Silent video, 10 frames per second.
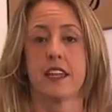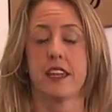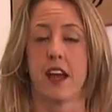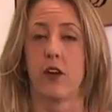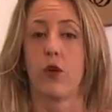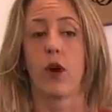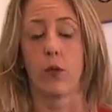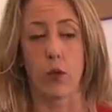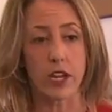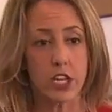Now,
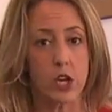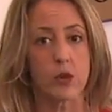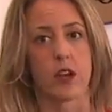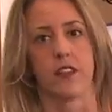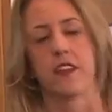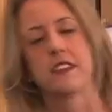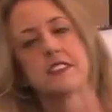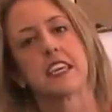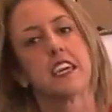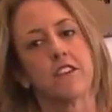one note on
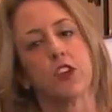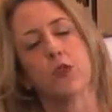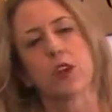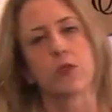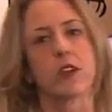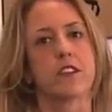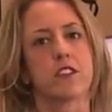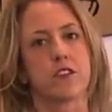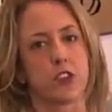this. If you are one of